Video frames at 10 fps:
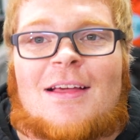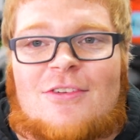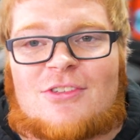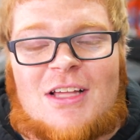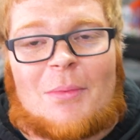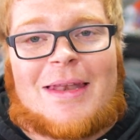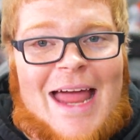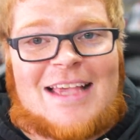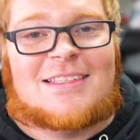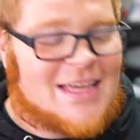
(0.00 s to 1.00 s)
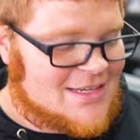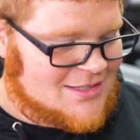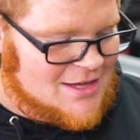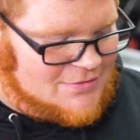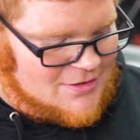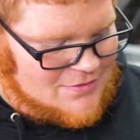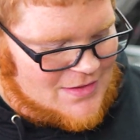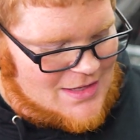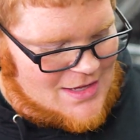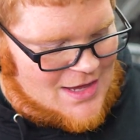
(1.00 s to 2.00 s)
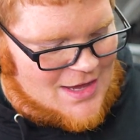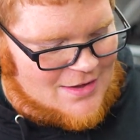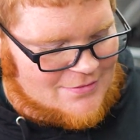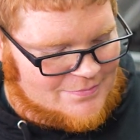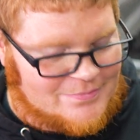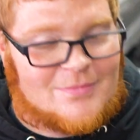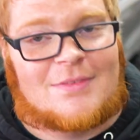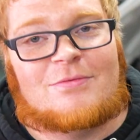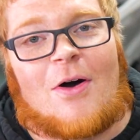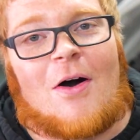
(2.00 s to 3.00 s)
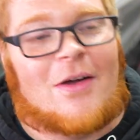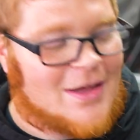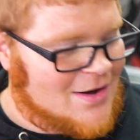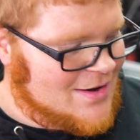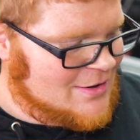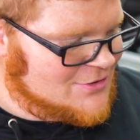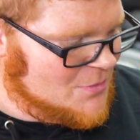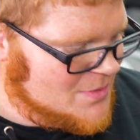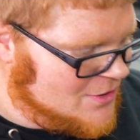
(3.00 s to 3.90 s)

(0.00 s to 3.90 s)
there's a couple nice days left of the fall here, and I was hoping